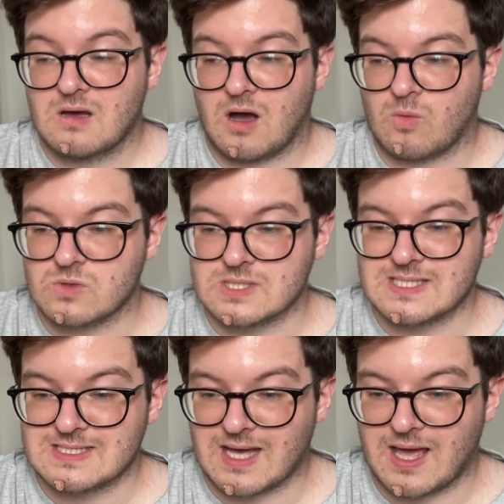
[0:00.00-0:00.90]
I want to
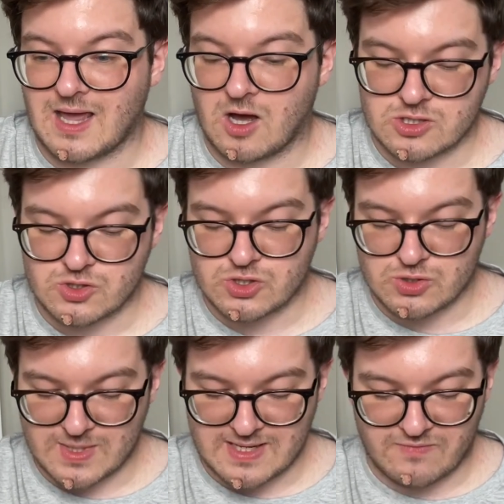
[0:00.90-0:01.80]
say
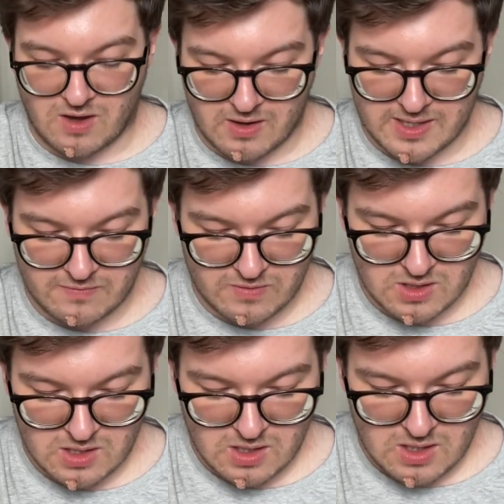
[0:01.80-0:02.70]
£125,
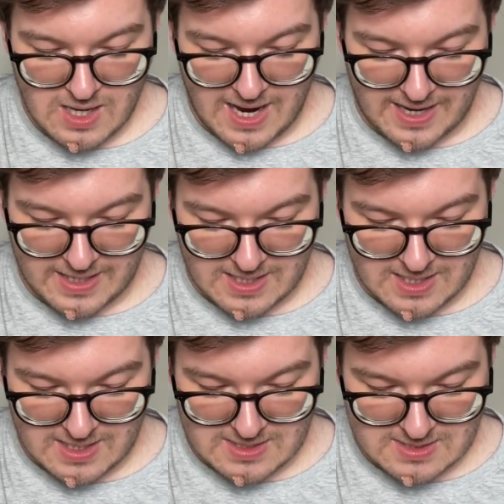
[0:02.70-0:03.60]
and it
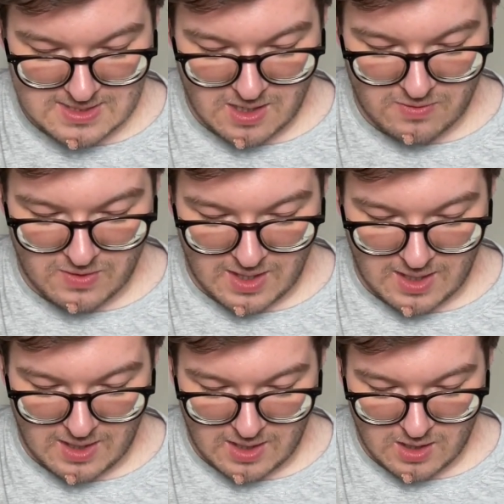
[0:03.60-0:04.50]
is
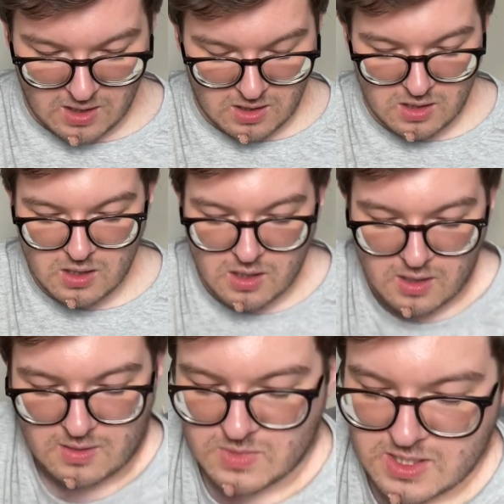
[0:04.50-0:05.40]
the,
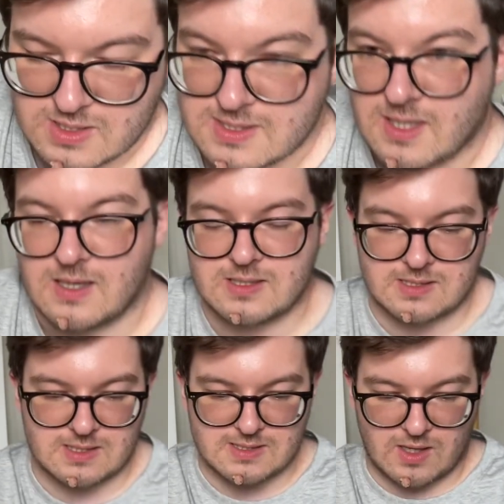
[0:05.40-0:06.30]
let me see, does
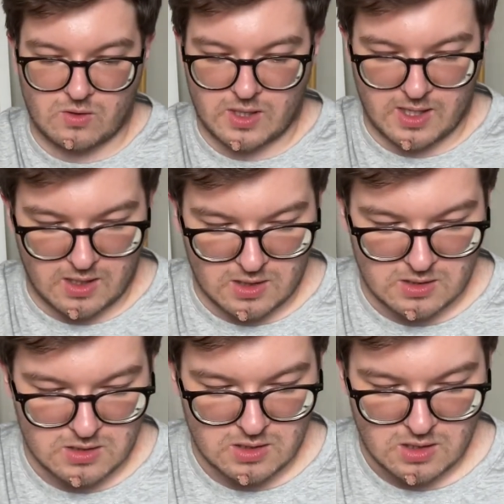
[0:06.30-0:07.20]
it say on here?
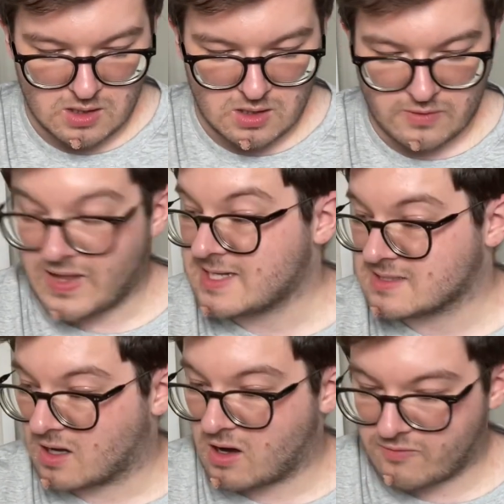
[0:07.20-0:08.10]
That
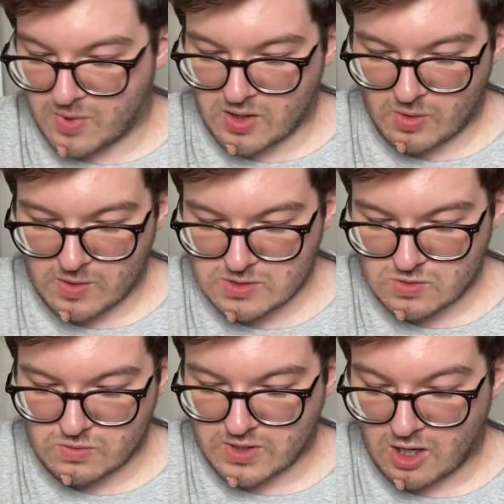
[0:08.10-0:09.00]
scarf, by the way, was
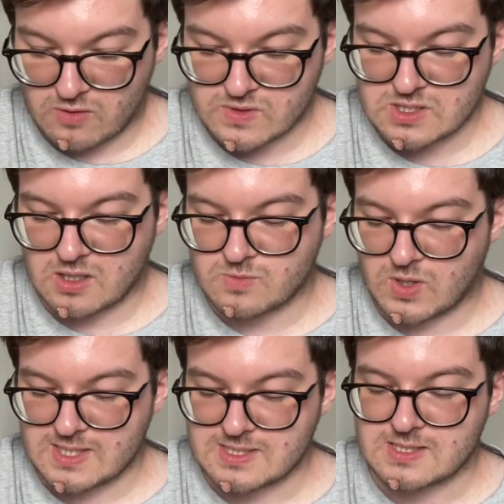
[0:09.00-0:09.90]
called the oversized
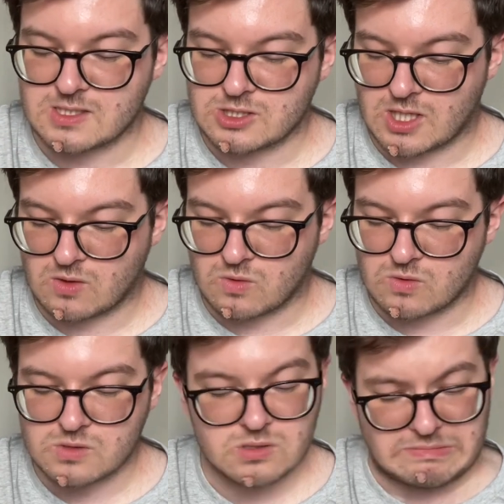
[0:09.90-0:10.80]
branded
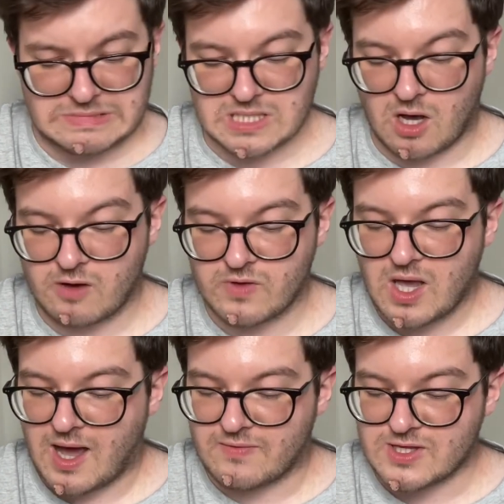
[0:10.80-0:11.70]
jacquard scarf,
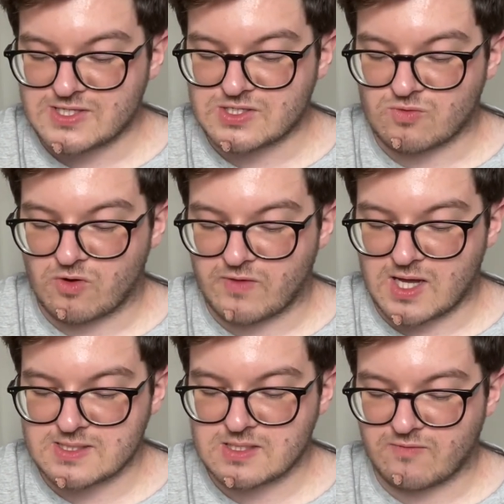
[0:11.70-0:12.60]
and this is a
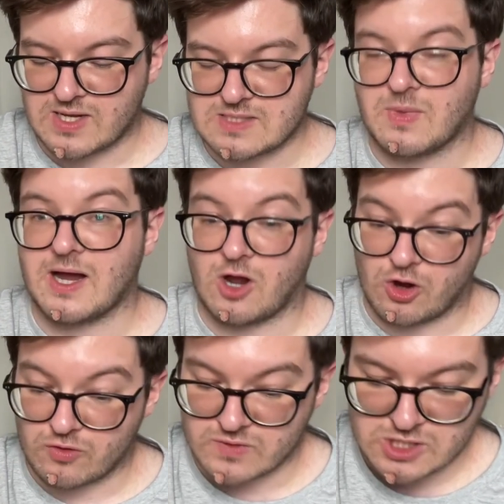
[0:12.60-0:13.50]
reverse fleeceback
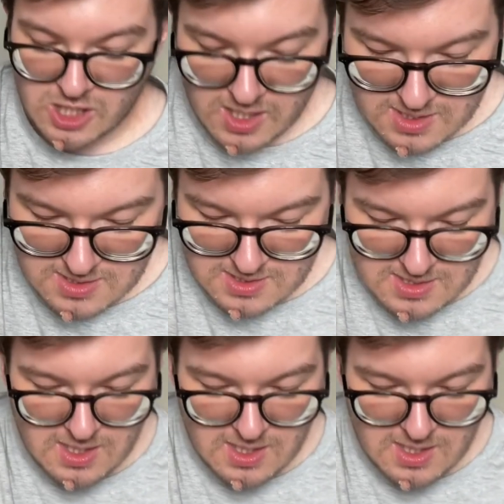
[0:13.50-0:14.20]
overshirt,